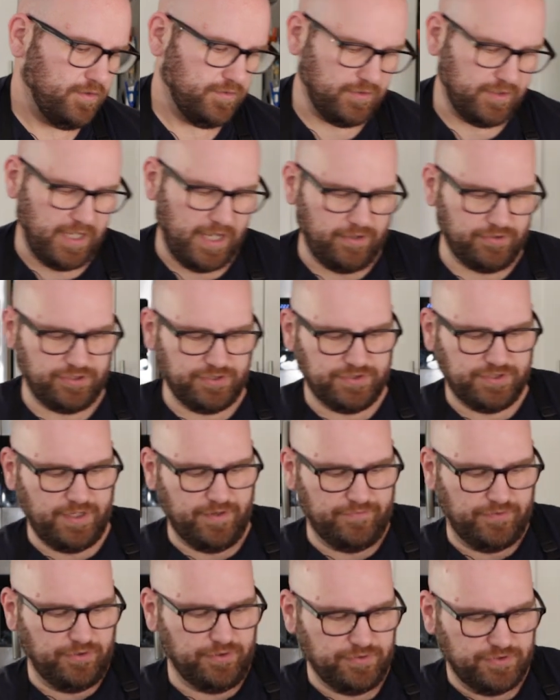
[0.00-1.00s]
So now just
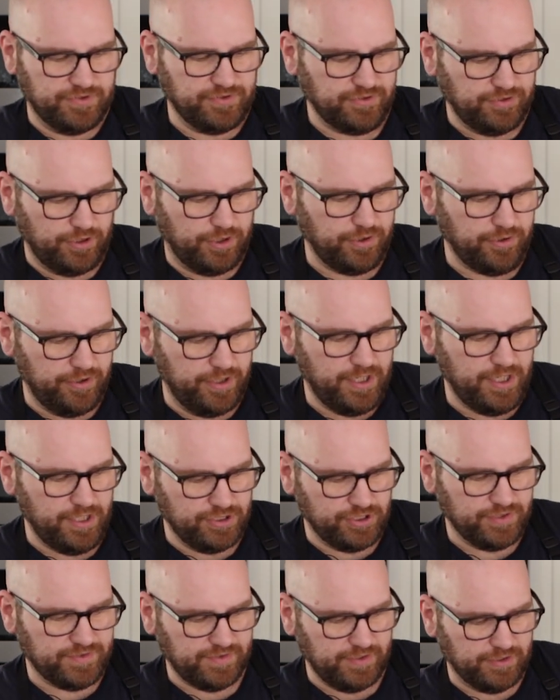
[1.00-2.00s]
give your slurry
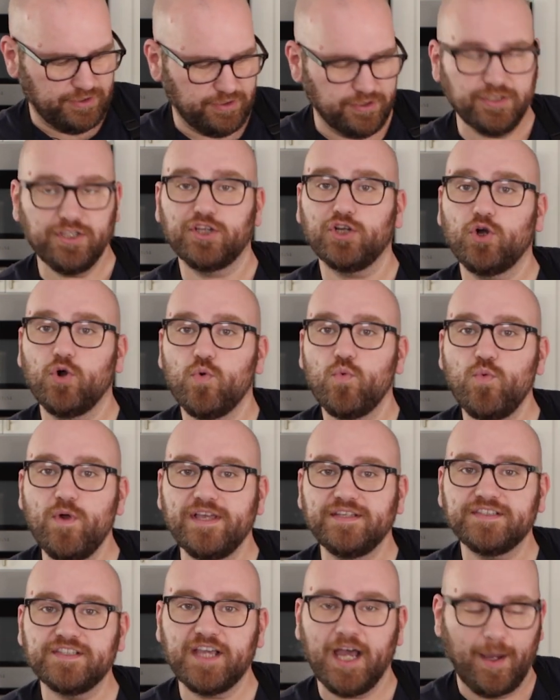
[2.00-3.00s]
just a little
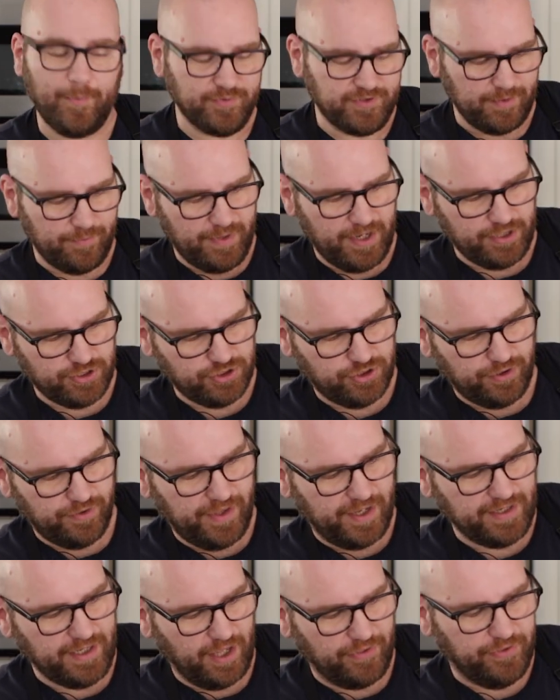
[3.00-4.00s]
whisk up to make sure
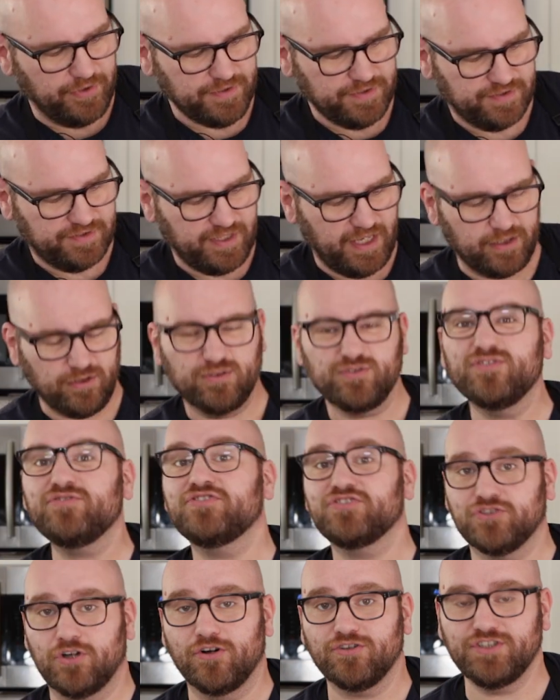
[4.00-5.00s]
that nothing's settled.
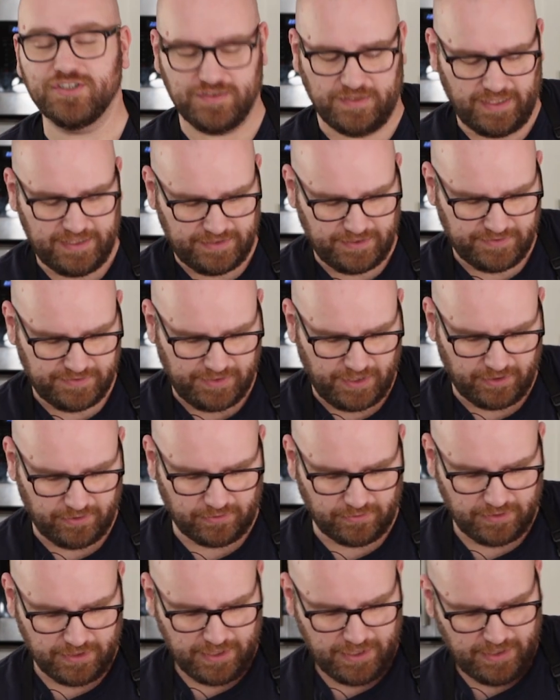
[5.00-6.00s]
Starches like to
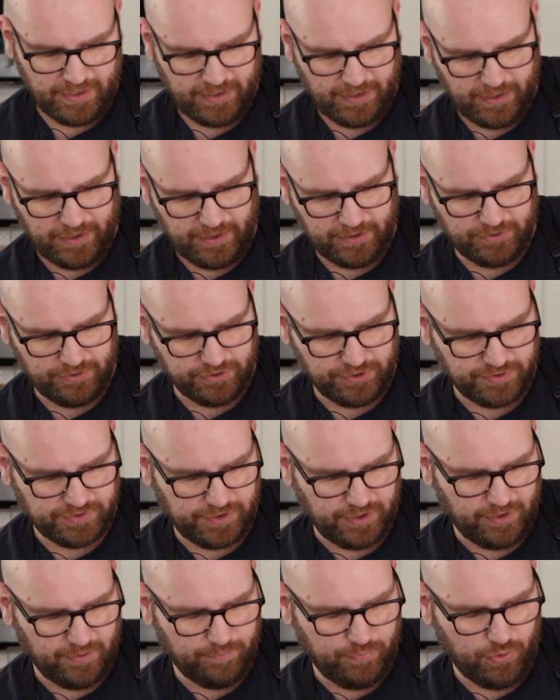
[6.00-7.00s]
settle, and then you're just
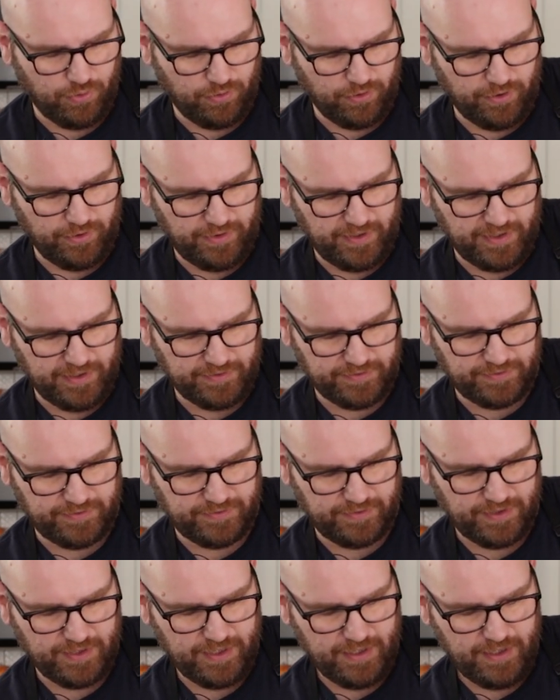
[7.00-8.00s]
gonna pour
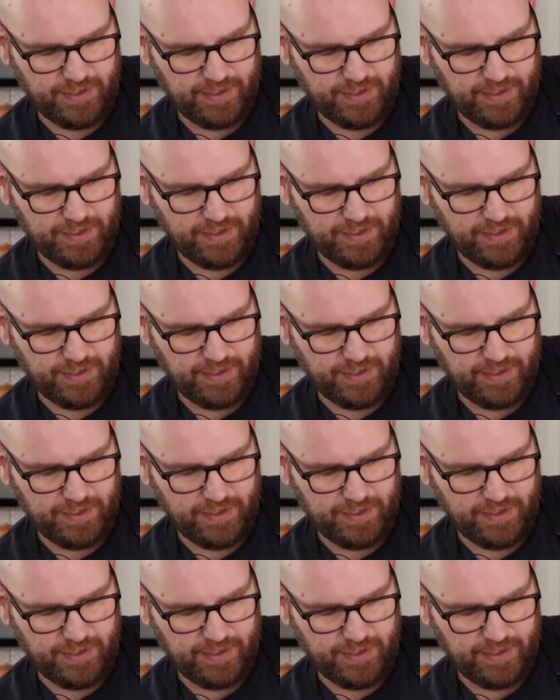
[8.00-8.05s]
this